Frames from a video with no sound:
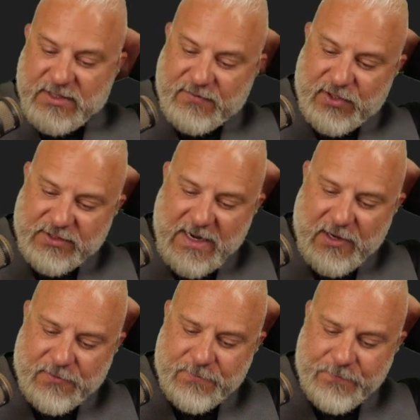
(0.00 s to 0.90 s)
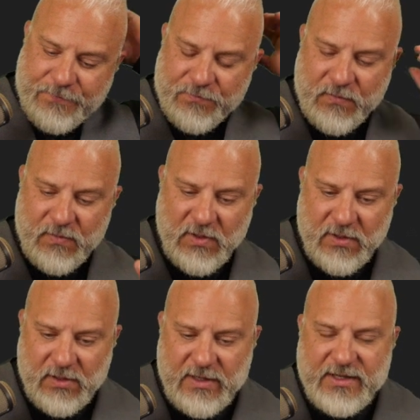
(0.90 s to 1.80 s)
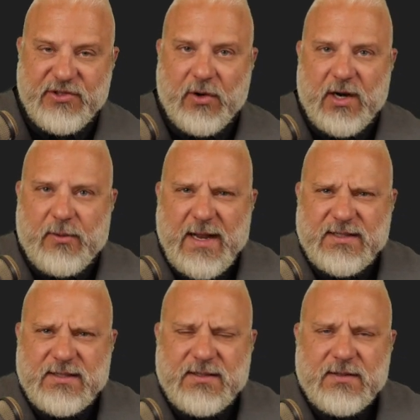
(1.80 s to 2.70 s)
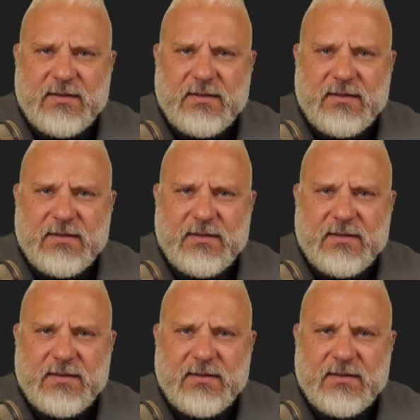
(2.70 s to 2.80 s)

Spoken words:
of your town is drug arrests?